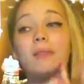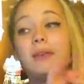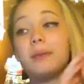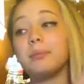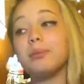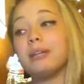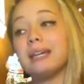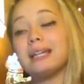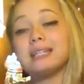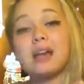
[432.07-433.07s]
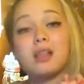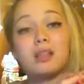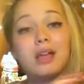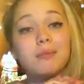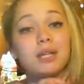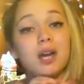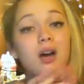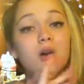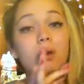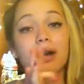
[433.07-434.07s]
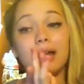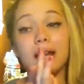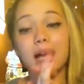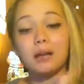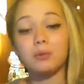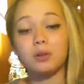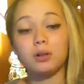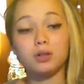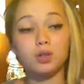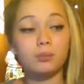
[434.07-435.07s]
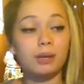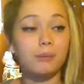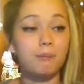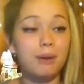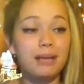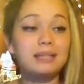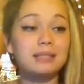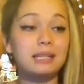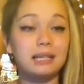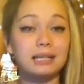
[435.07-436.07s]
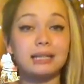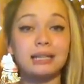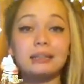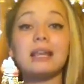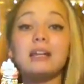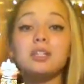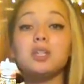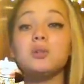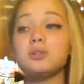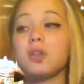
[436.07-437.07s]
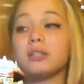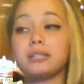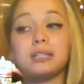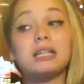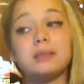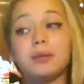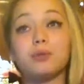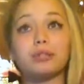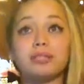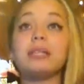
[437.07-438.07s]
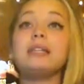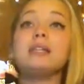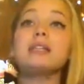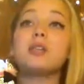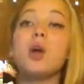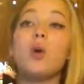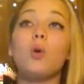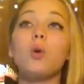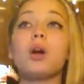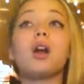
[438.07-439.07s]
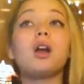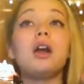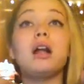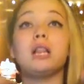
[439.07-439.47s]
then please let me know, and I will do my best to get that to you, as long as it's not something ridiculous or,